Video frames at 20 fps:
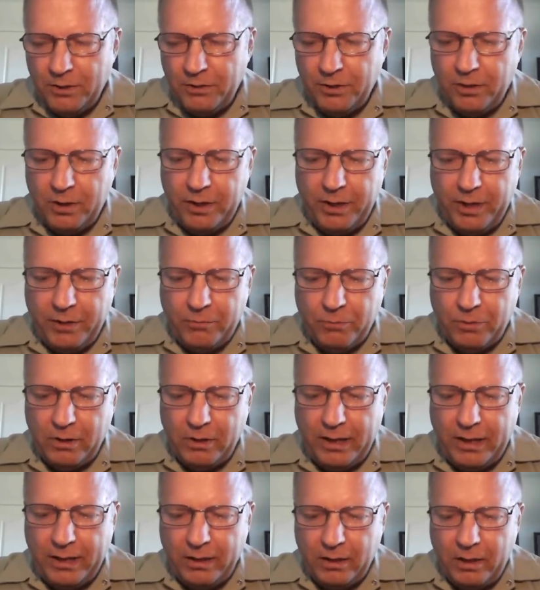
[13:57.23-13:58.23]
So it, it
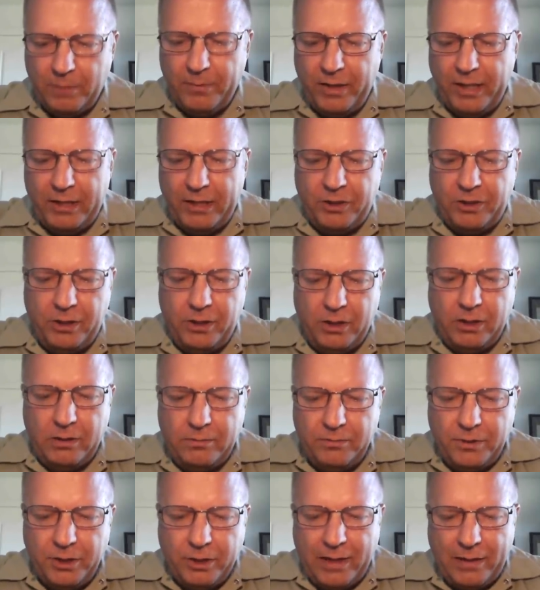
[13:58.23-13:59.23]
really eliminates
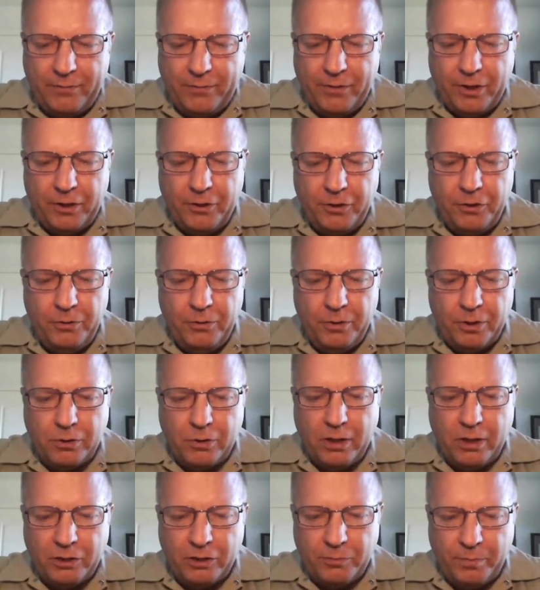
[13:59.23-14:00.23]
uh, you know having to do the
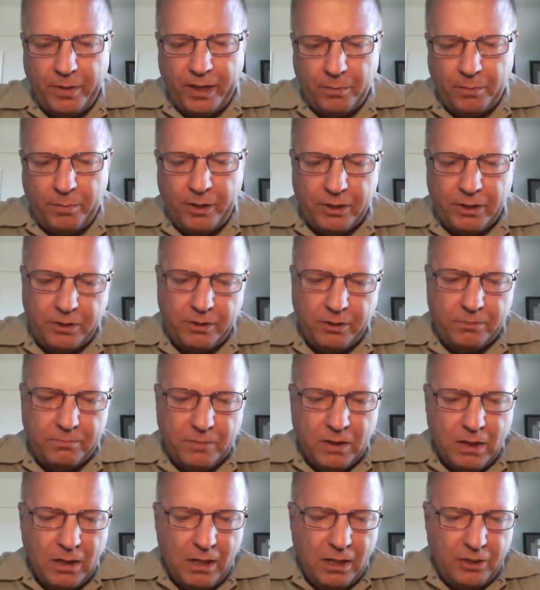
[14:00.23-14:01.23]
crossband piece.
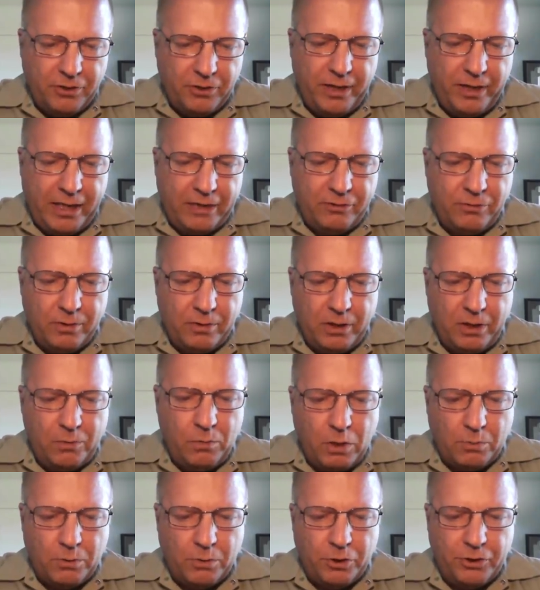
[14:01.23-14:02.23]
So so that's really
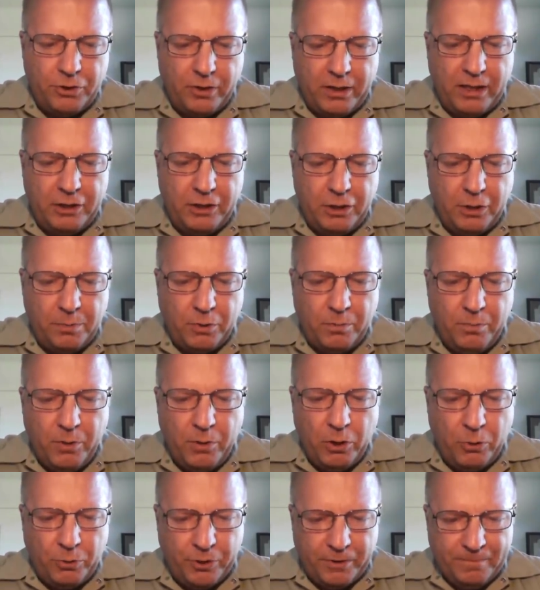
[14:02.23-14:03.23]
what we're trying to
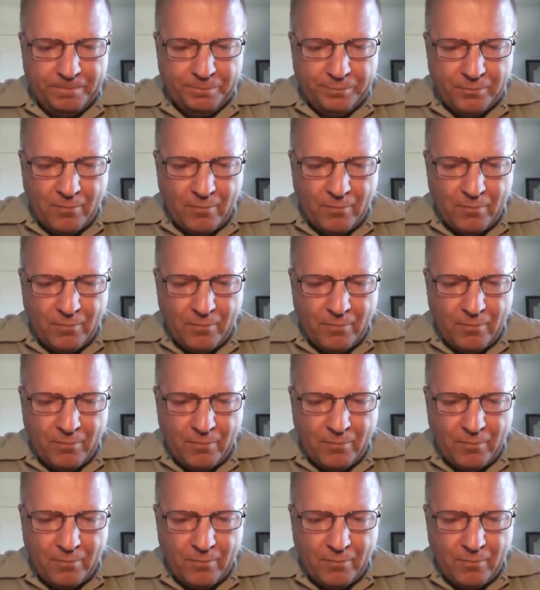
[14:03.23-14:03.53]
promote.